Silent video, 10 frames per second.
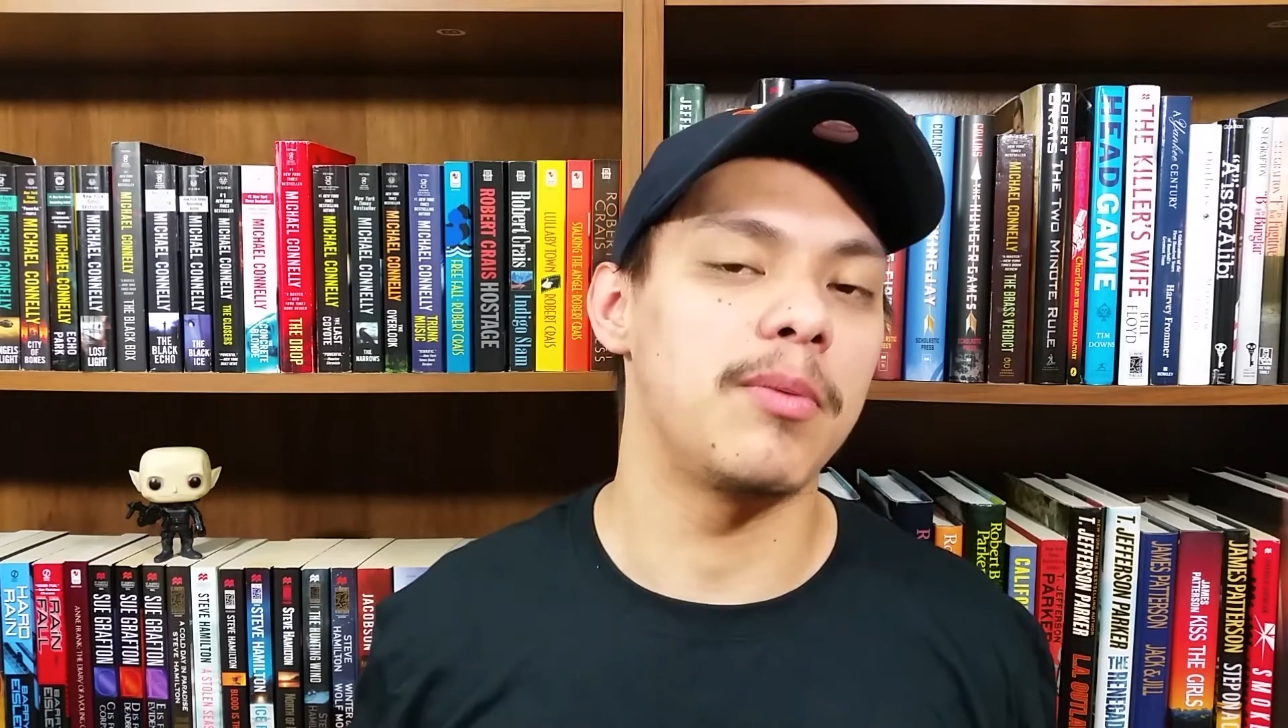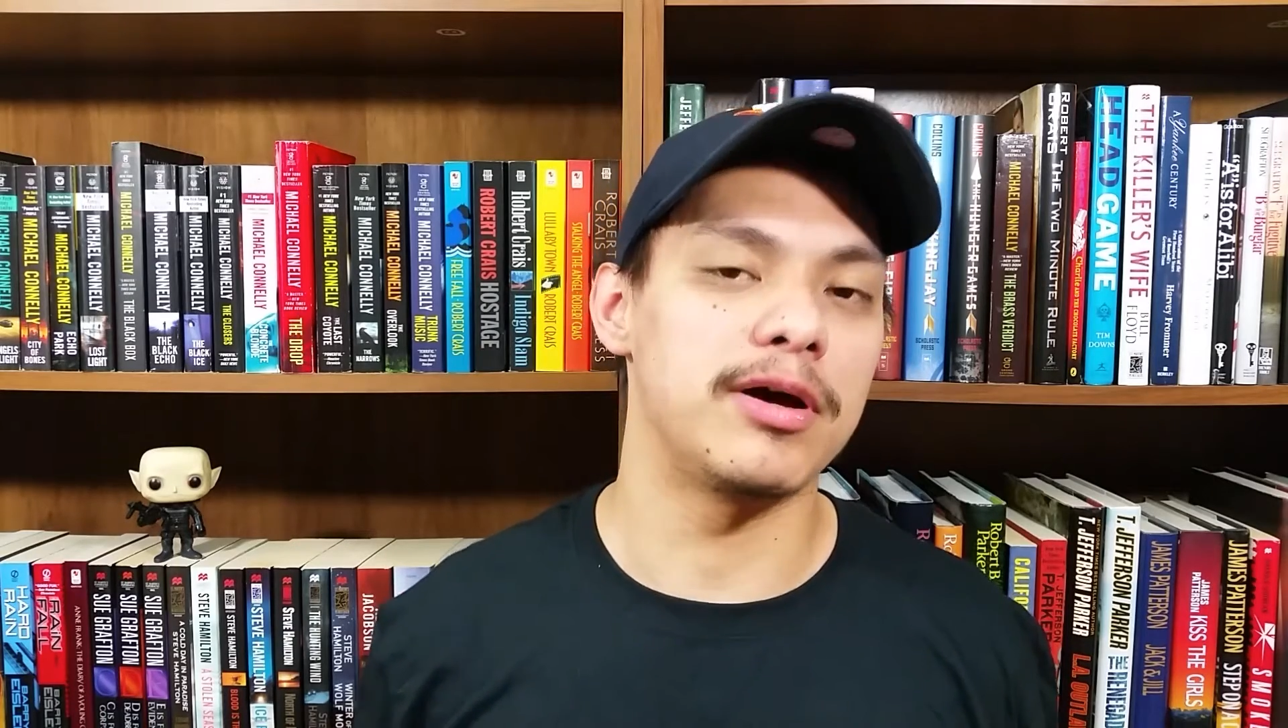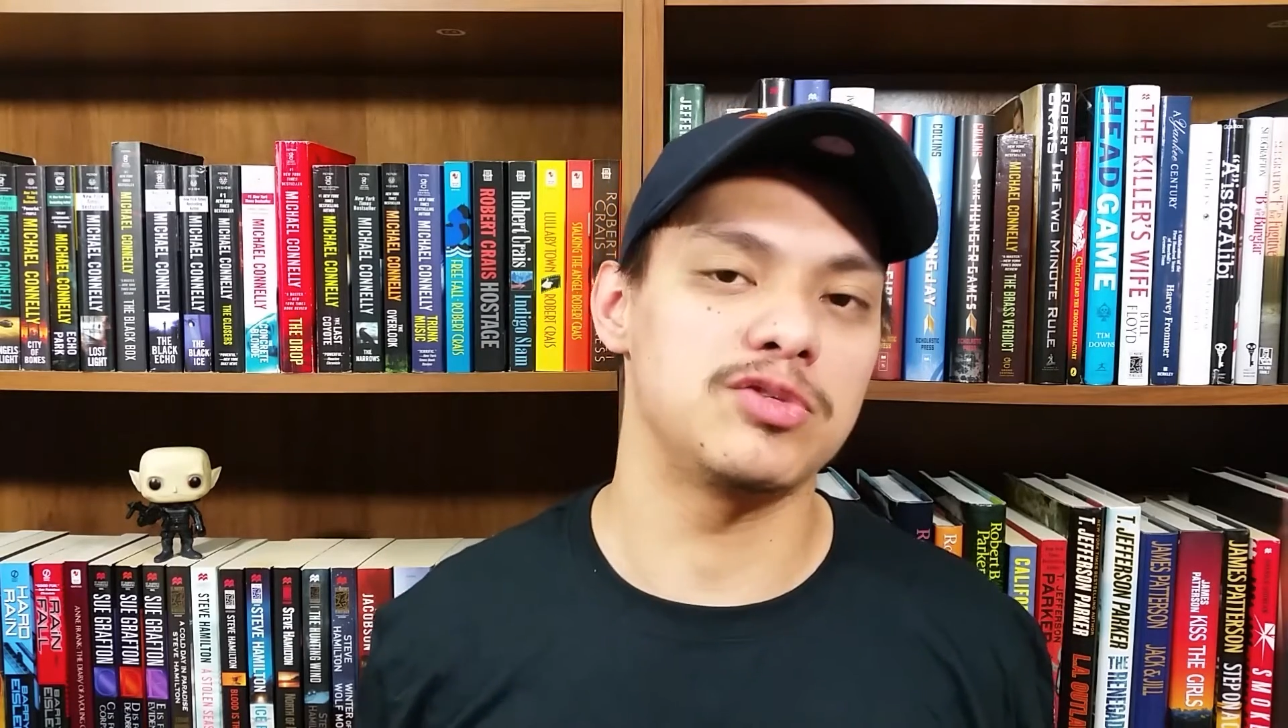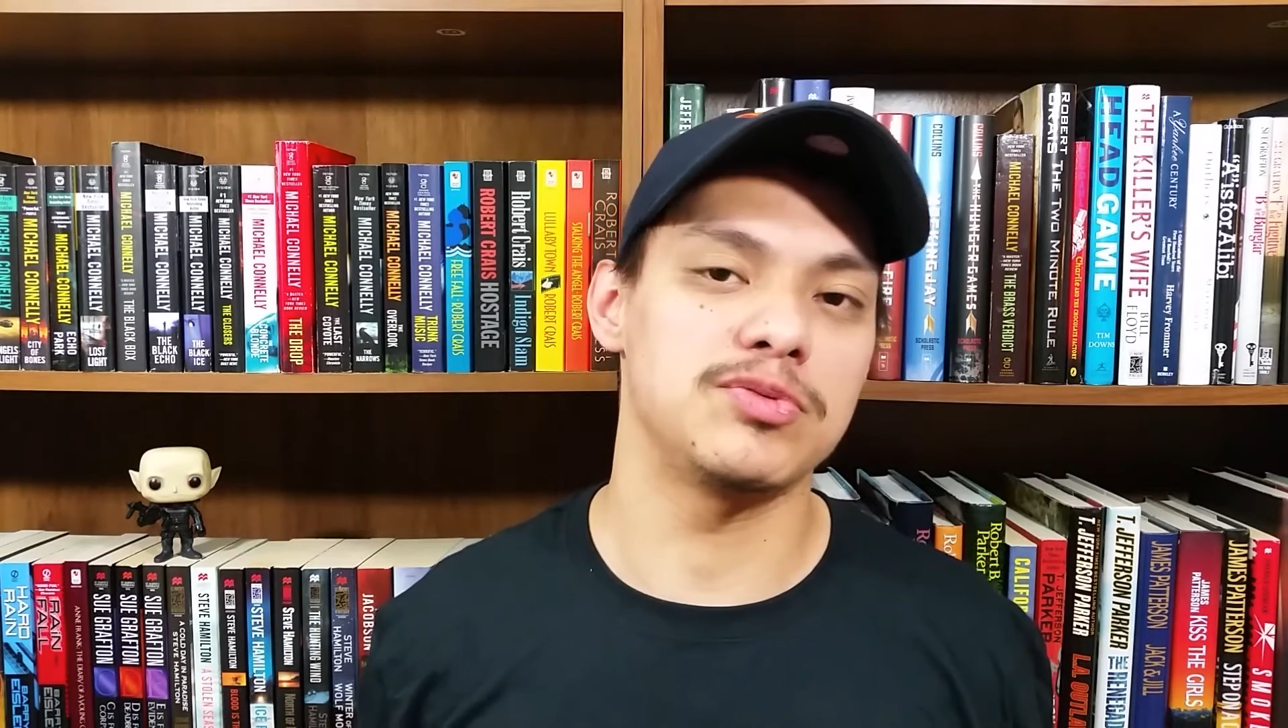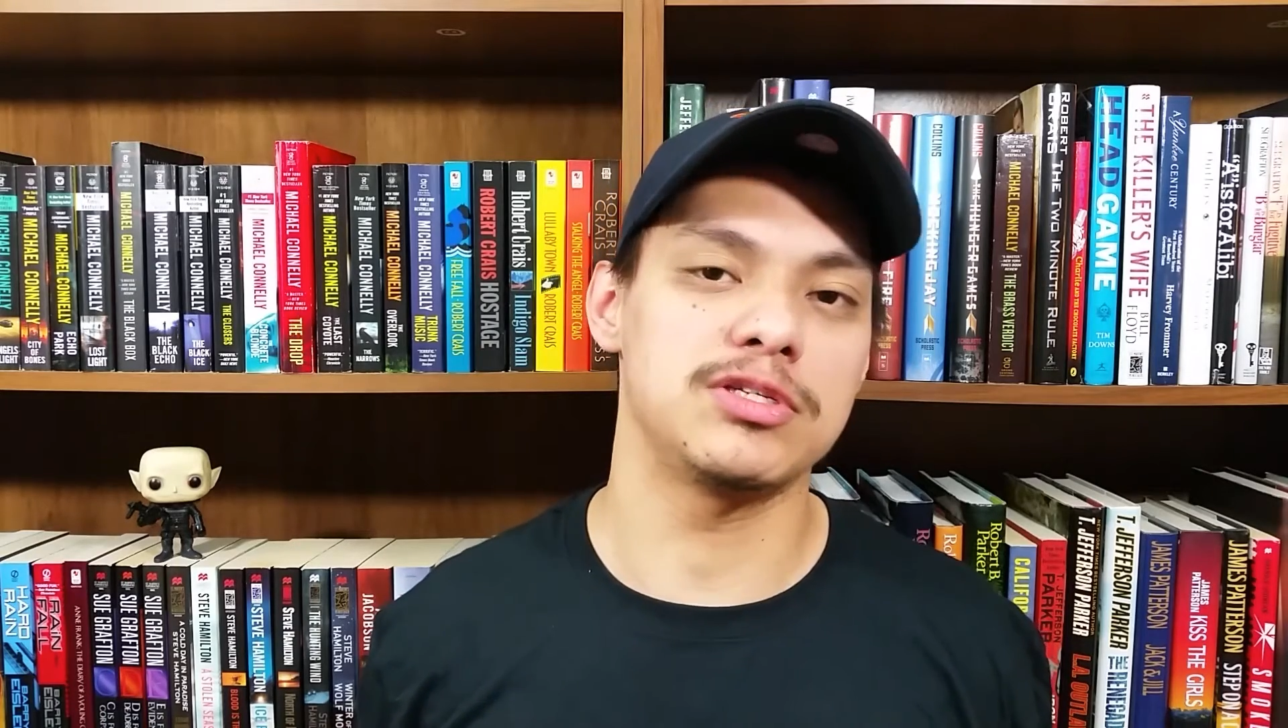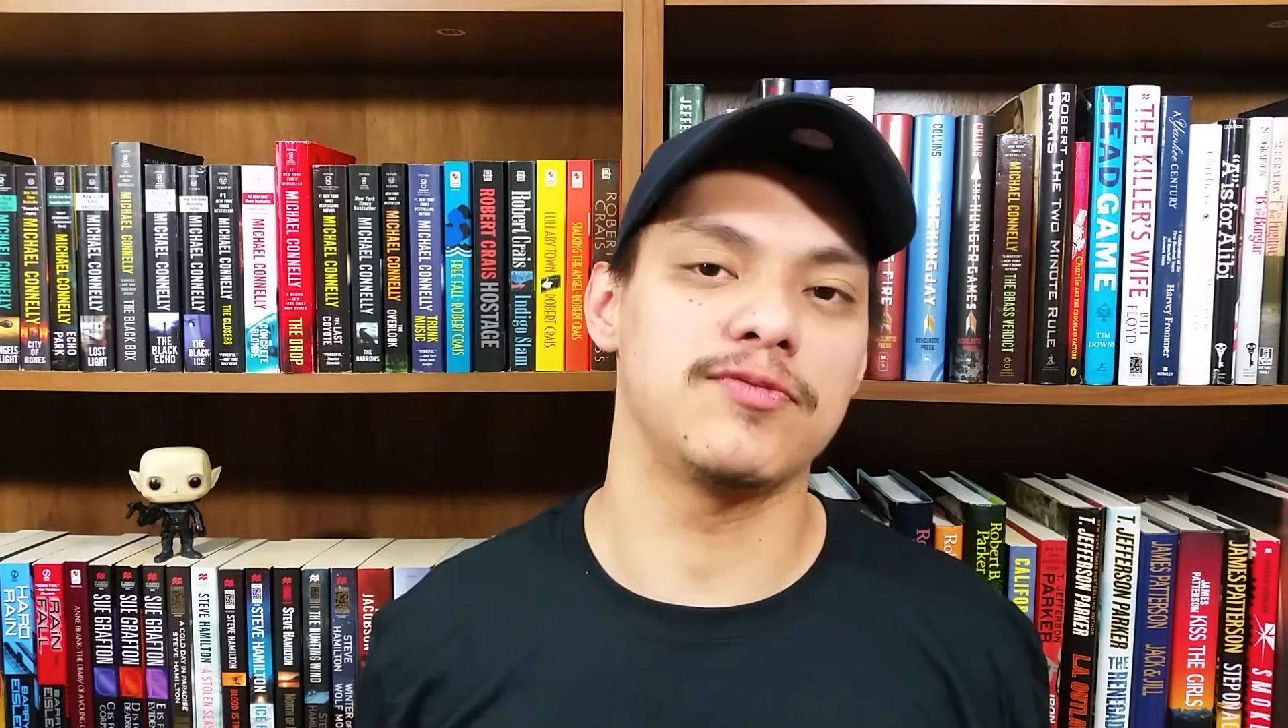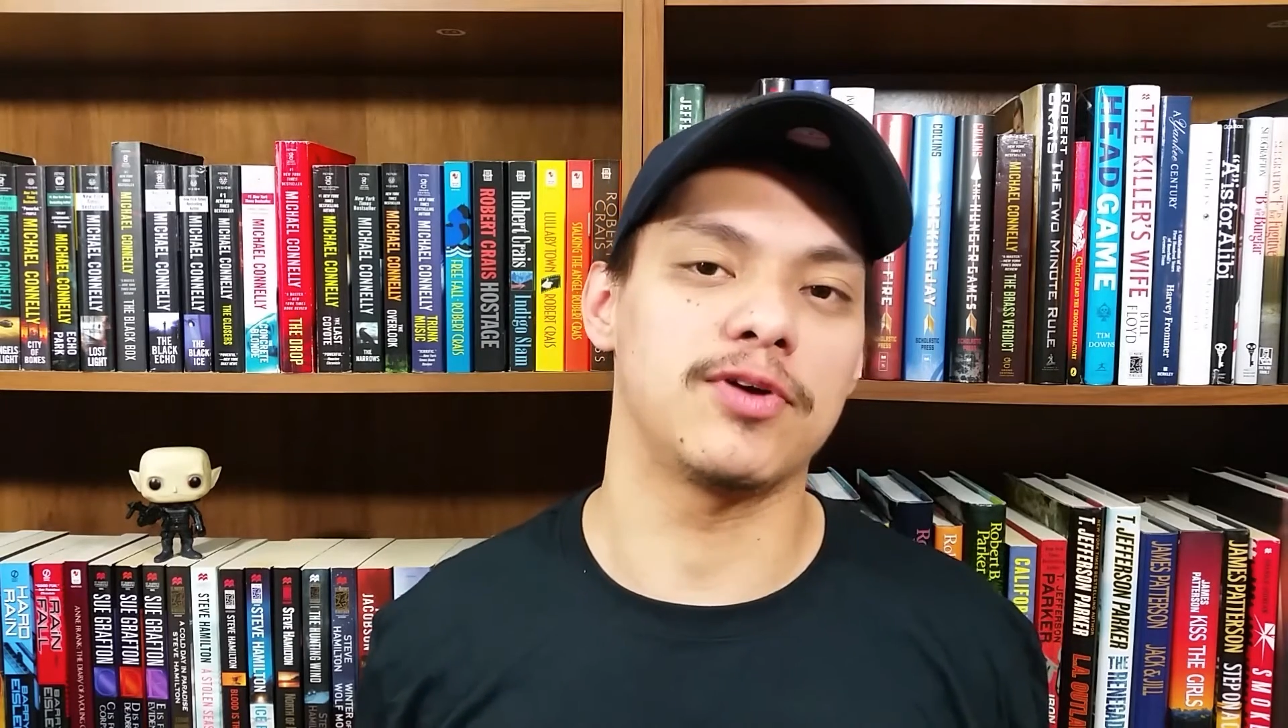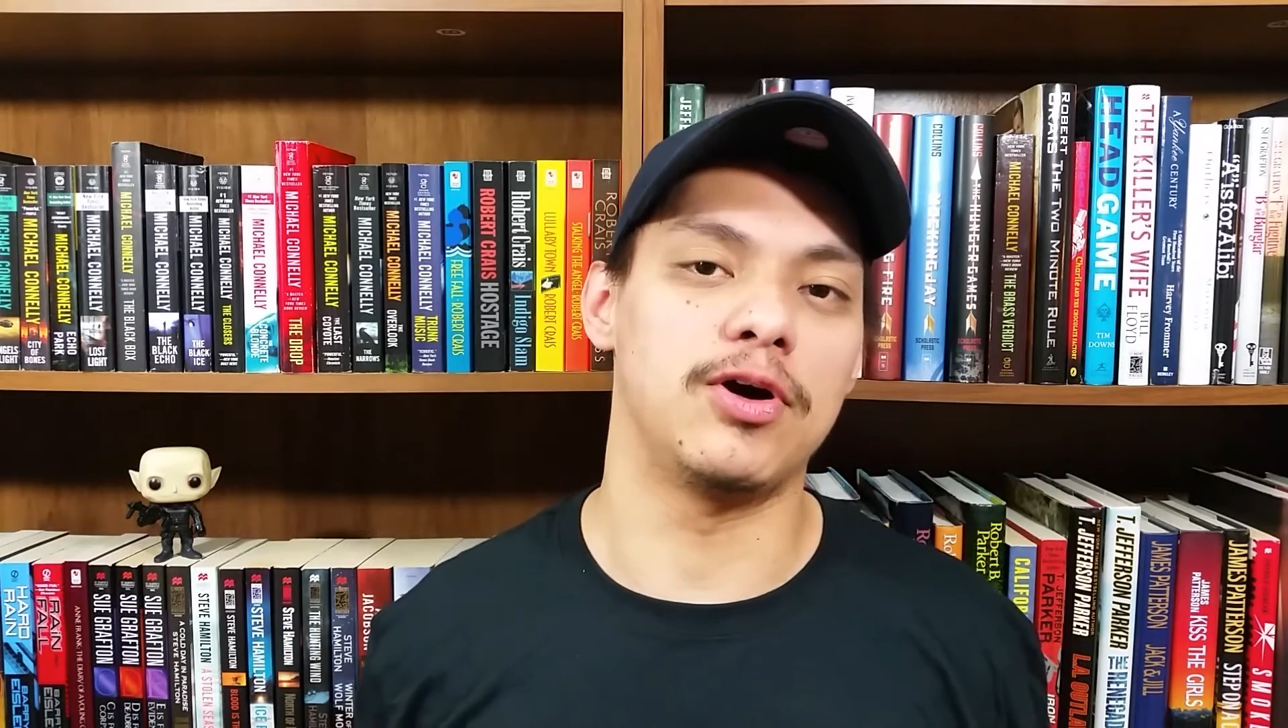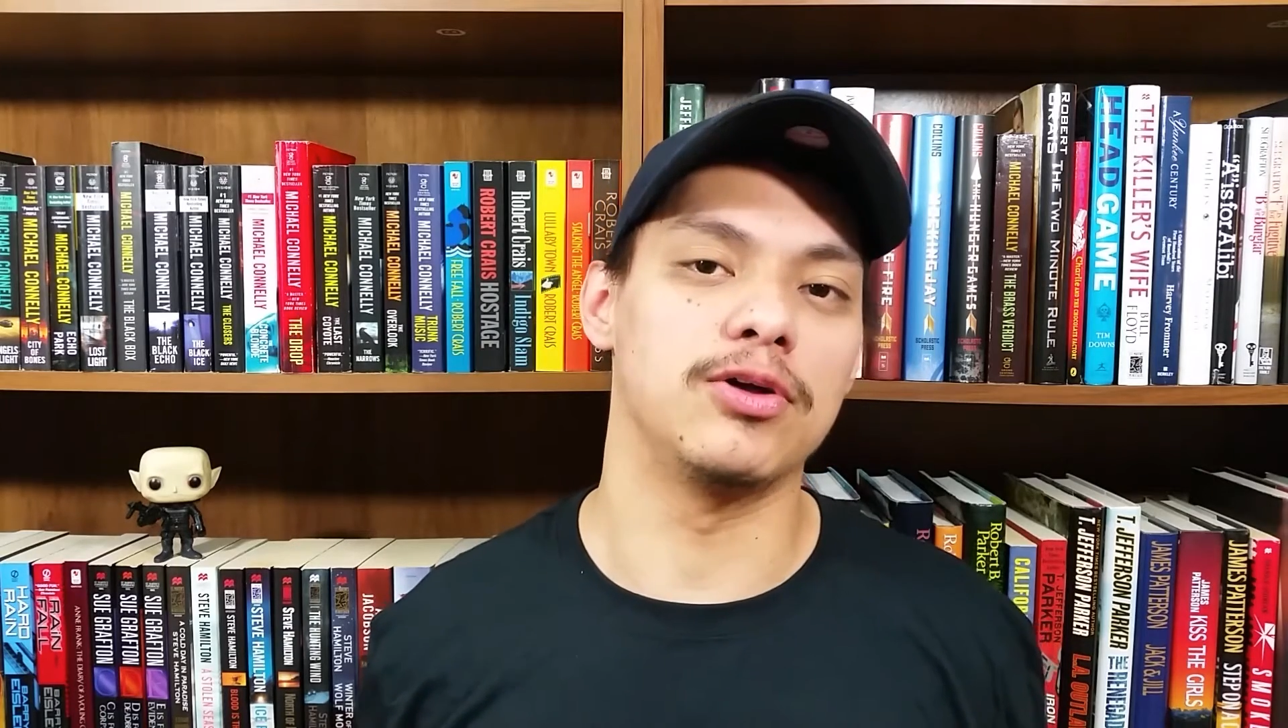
by specific